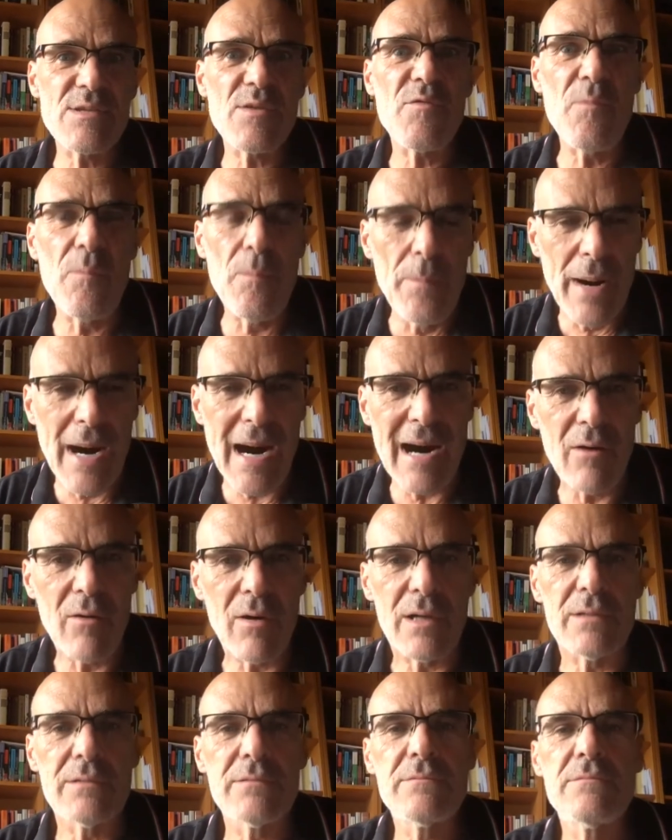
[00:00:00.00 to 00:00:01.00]
of
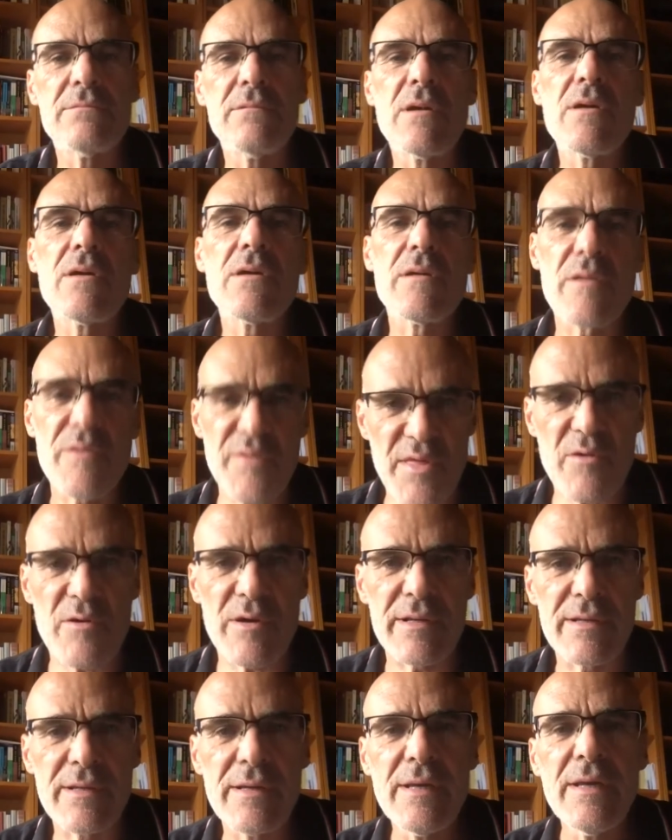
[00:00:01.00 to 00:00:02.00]
power
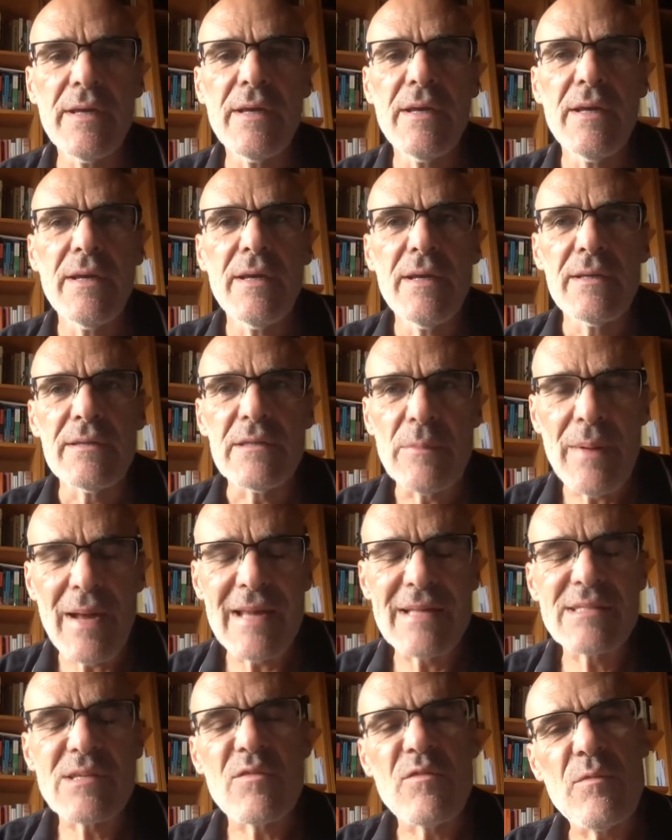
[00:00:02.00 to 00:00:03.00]
theory, the
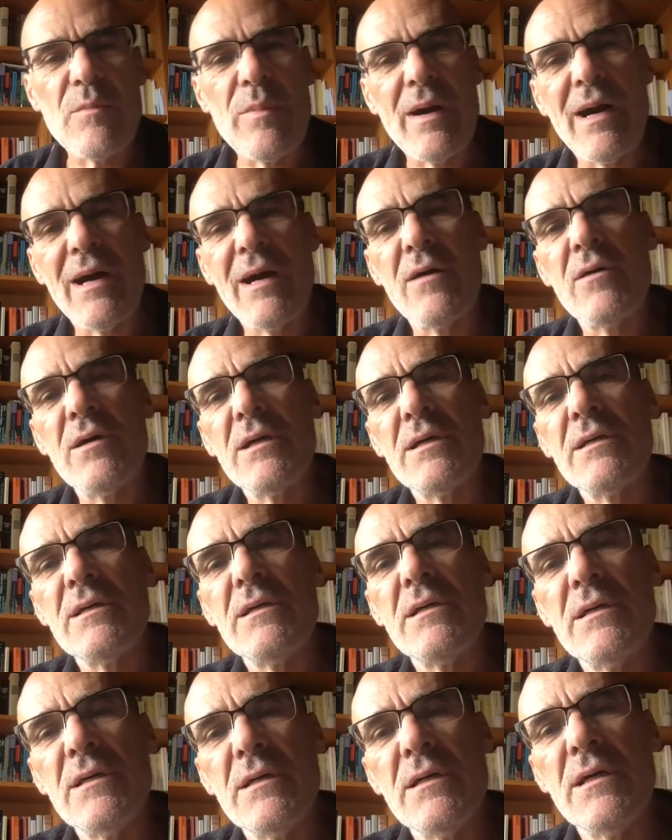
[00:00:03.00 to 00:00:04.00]
balance of power
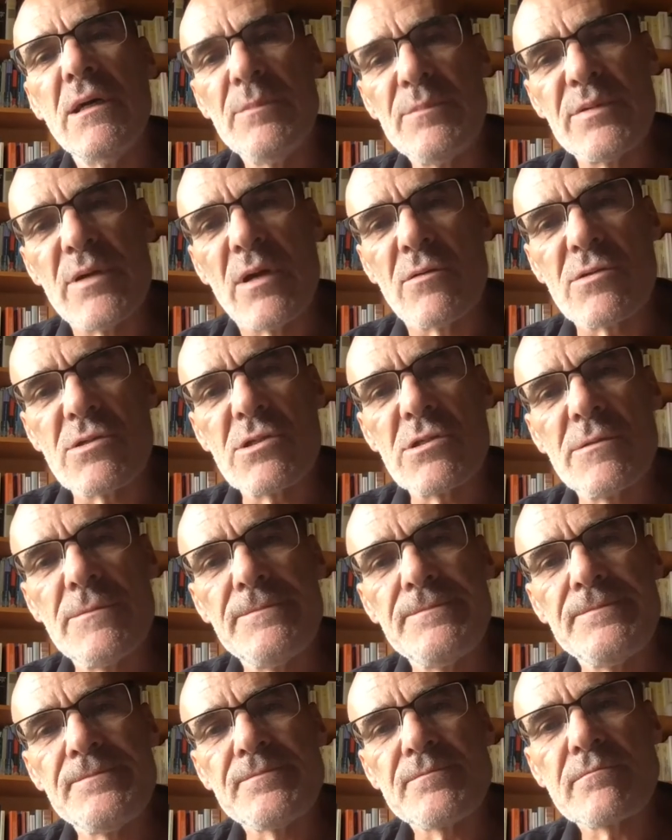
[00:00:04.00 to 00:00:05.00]
approach.
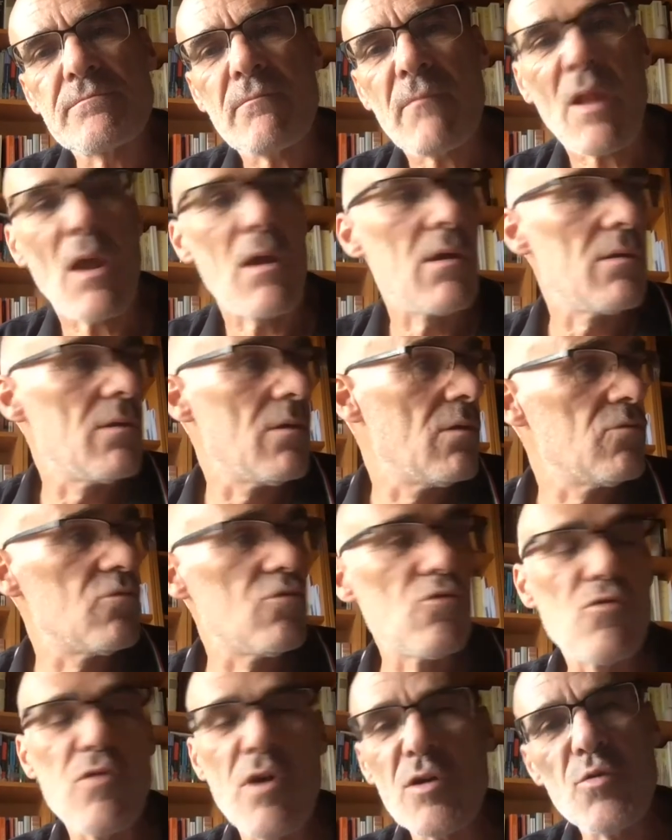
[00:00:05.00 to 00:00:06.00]
To
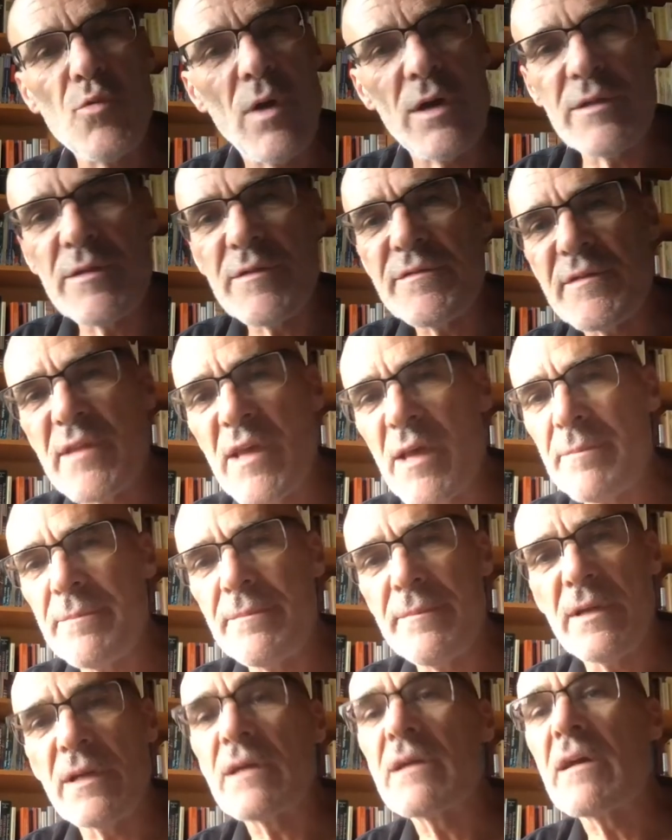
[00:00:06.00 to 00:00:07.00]
quote one of
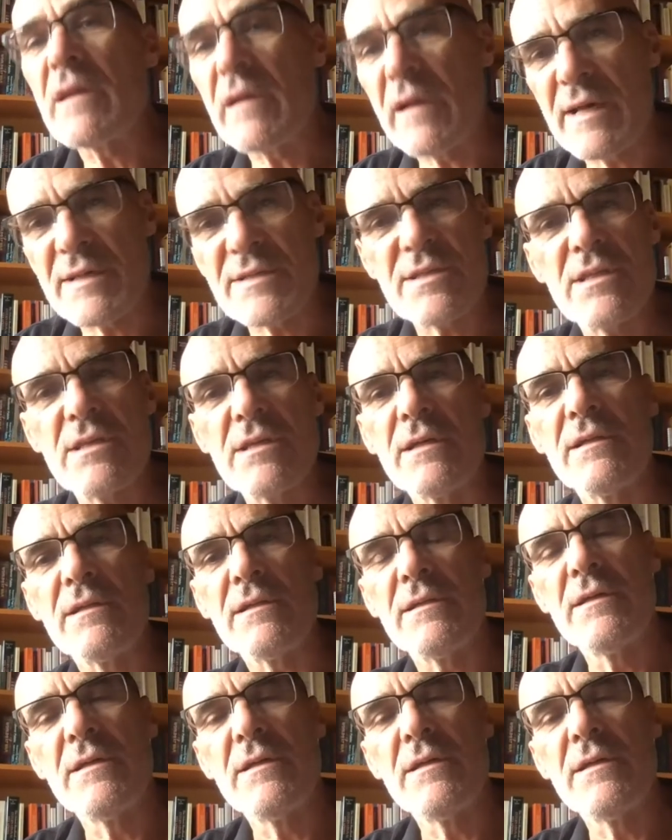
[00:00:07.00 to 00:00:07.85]
them, a classical